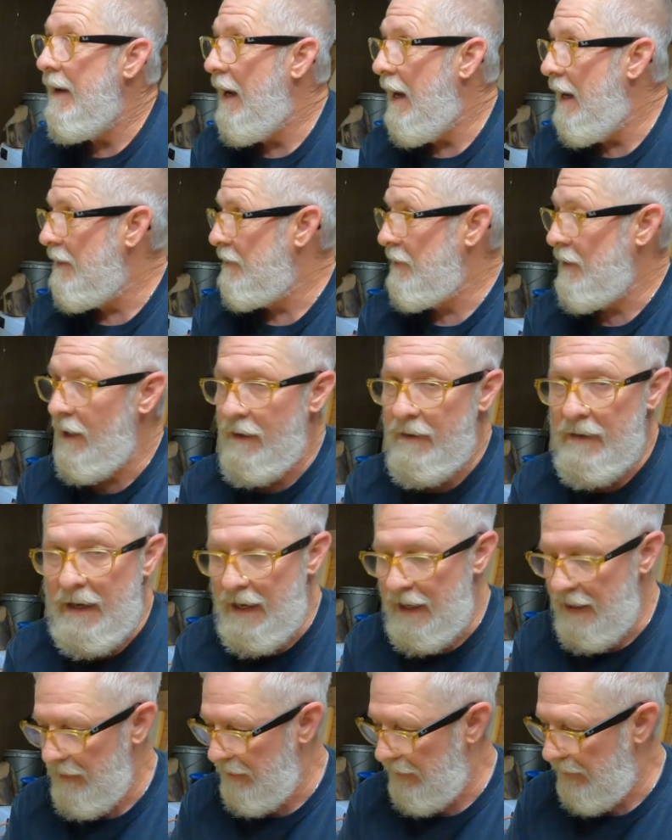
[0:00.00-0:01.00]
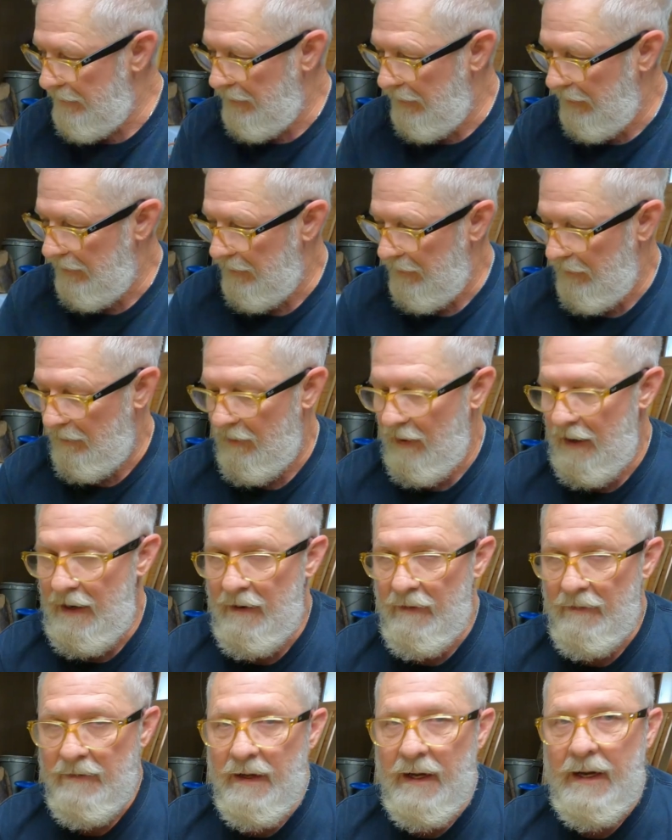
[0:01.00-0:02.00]
I'll show you, I'll let you look
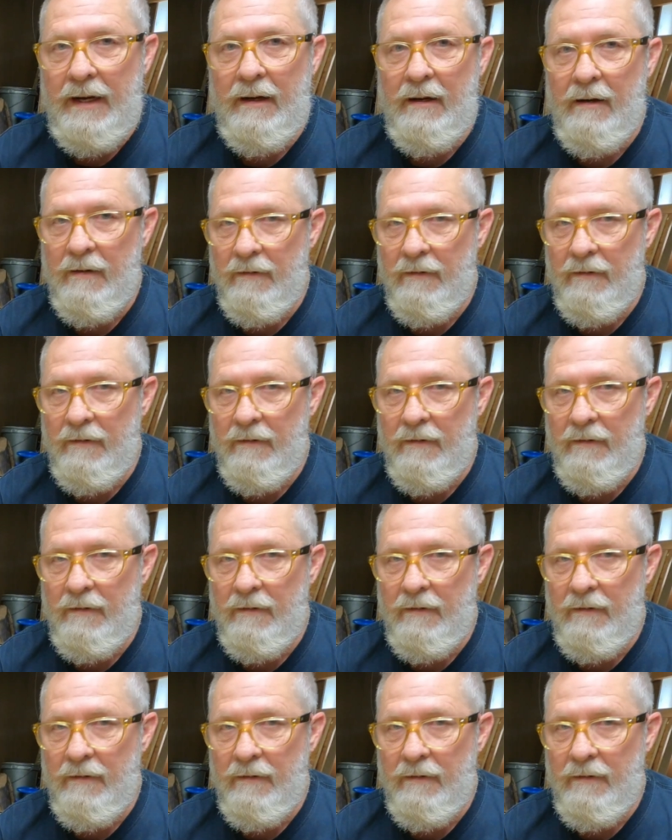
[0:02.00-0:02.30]
around. Hang